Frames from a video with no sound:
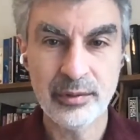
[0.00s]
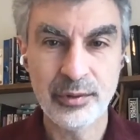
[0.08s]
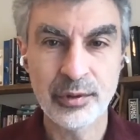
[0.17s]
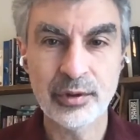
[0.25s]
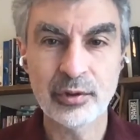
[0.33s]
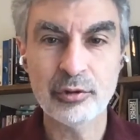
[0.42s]

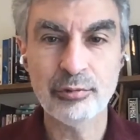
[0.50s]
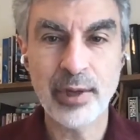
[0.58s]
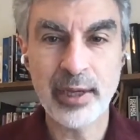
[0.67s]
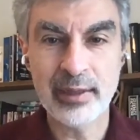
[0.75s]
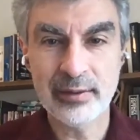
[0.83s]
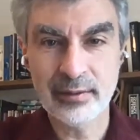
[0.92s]
you can
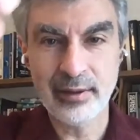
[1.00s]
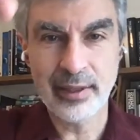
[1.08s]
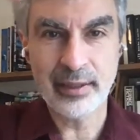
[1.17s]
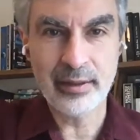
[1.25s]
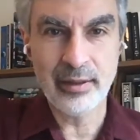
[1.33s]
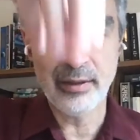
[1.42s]
create
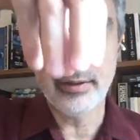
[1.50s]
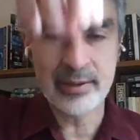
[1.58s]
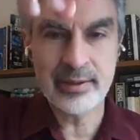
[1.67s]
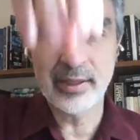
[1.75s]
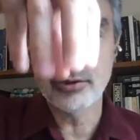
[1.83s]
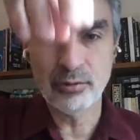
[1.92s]
like a, a
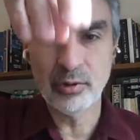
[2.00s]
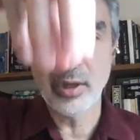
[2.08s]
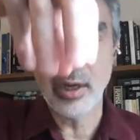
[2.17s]
central